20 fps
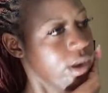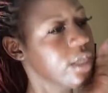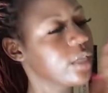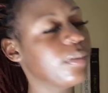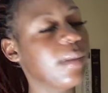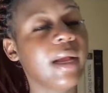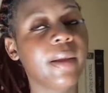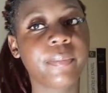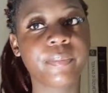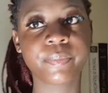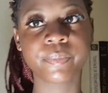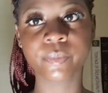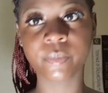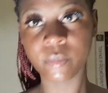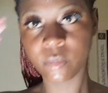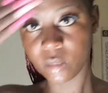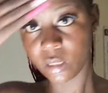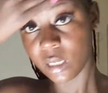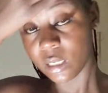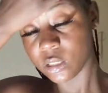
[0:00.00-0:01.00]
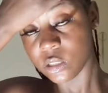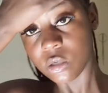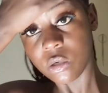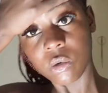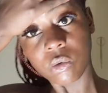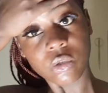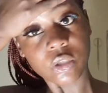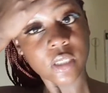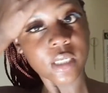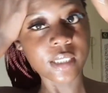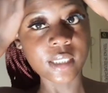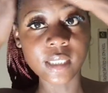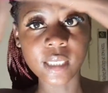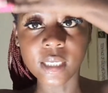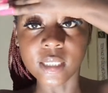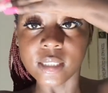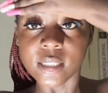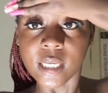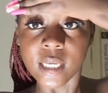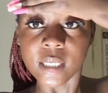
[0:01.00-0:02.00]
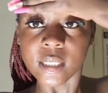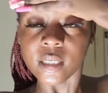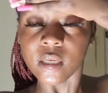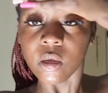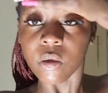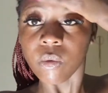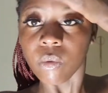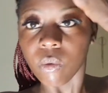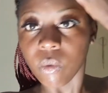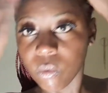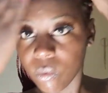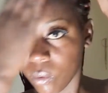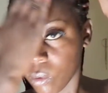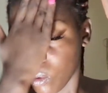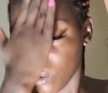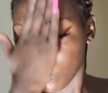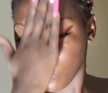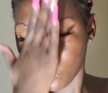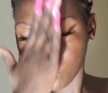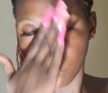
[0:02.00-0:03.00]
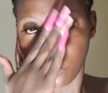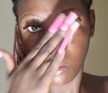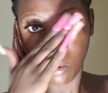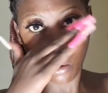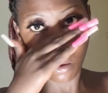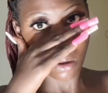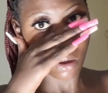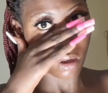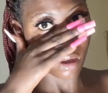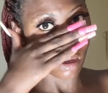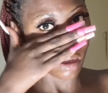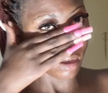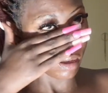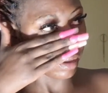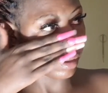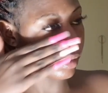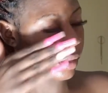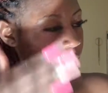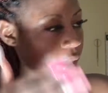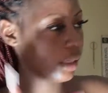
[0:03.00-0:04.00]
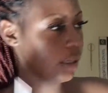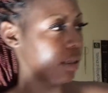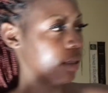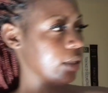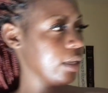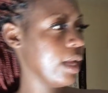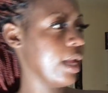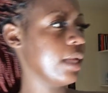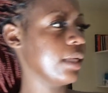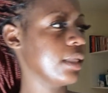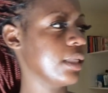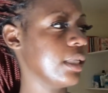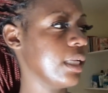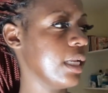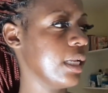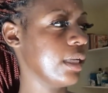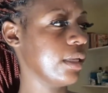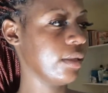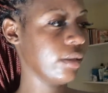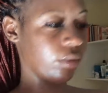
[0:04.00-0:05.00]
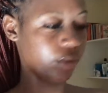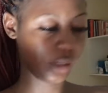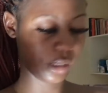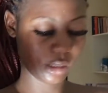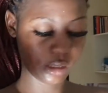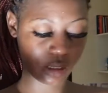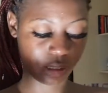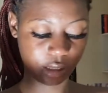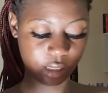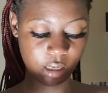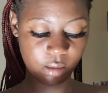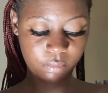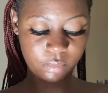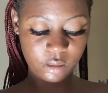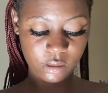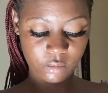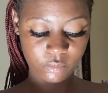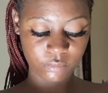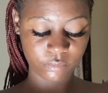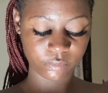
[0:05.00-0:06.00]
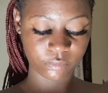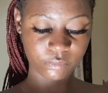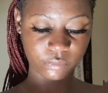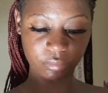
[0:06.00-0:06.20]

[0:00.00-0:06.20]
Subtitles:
Where's my? It's low shedding at 10, Gengoku. No, yeah, at 10. What's the time now?